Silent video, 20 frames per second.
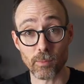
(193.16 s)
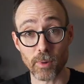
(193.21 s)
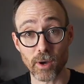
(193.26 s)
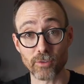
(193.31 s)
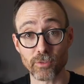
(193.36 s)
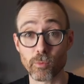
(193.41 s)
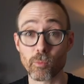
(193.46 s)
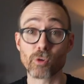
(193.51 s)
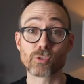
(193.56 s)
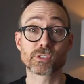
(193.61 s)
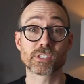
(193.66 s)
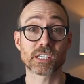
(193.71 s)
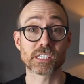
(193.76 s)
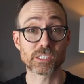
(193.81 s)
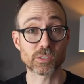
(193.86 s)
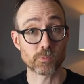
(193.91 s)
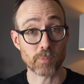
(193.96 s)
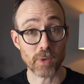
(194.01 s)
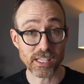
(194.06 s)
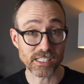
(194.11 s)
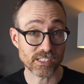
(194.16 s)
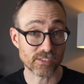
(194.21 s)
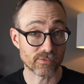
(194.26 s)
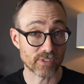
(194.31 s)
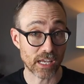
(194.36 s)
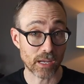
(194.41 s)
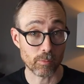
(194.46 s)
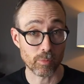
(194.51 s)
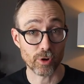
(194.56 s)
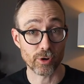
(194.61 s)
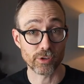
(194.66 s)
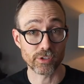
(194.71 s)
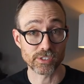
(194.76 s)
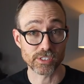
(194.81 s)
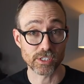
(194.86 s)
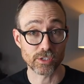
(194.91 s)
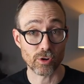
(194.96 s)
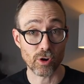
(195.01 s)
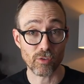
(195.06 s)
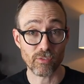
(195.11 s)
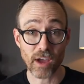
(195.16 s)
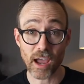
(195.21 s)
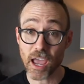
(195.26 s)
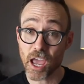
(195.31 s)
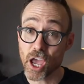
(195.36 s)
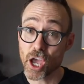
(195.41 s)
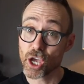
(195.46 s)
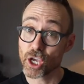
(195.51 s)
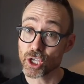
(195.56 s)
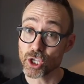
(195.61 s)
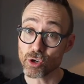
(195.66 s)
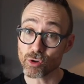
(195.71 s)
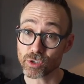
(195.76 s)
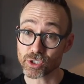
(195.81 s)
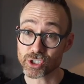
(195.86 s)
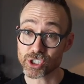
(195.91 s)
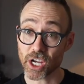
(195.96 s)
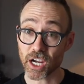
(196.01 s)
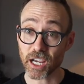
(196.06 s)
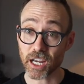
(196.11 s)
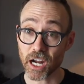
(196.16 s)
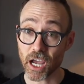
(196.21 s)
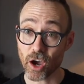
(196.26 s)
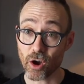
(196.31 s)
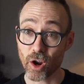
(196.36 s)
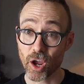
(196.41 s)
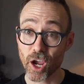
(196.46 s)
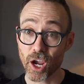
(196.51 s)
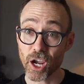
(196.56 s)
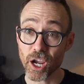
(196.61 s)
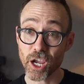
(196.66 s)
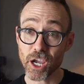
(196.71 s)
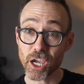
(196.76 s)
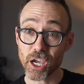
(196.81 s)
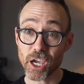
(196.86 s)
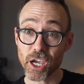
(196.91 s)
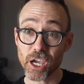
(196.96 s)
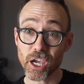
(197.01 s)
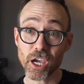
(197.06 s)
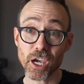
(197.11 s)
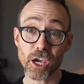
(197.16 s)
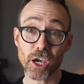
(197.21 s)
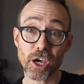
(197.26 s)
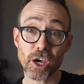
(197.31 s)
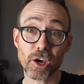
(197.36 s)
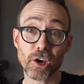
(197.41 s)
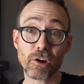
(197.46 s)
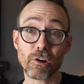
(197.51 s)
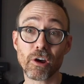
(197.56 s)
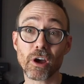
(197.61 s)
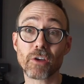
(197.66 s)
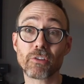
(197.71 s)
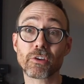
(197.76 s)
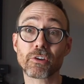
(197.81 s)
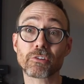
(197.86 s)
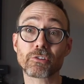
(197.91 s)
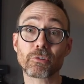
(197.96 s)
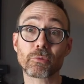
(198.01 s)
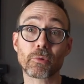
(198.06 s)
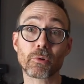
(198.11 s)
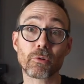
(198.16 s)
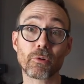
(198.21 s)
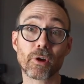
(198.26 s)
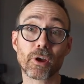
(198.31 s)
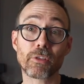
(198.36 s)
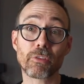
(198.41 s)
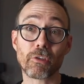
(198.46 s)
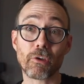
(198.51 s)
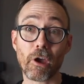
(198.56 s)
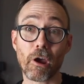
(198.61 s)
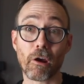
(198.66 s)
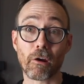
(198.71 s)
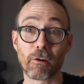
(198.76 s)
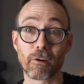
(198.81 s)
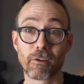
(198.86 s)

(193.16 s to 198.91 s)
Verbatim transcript: about the most expensive neighborhoods in Novi. You could check it out here. I think it's gonna be right there.